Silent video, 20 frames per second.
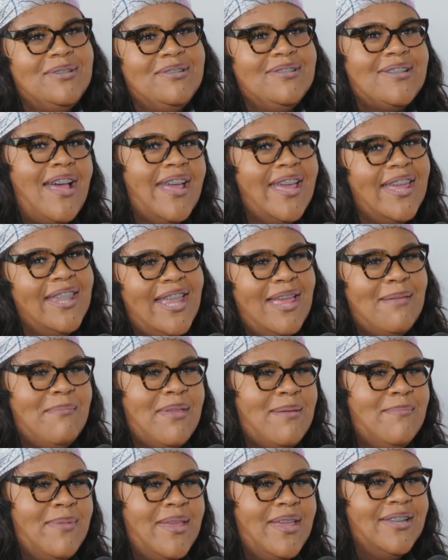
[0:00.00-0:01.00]
She's like, and let
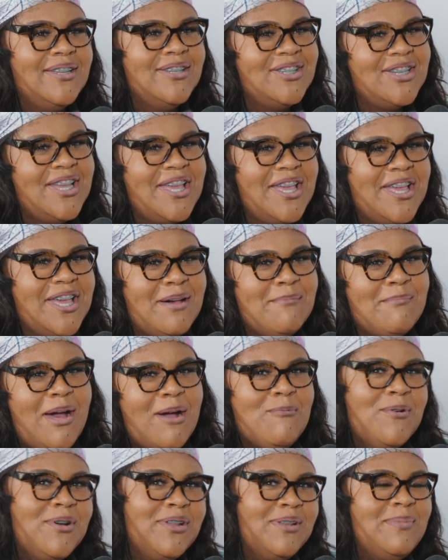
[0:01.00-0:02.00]
me be the GM. I
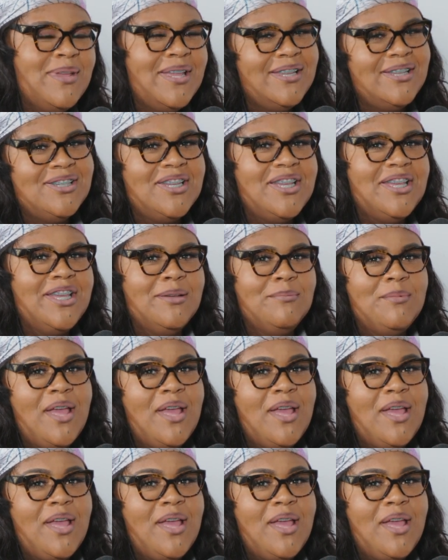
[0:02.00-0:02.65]
want to be the GM.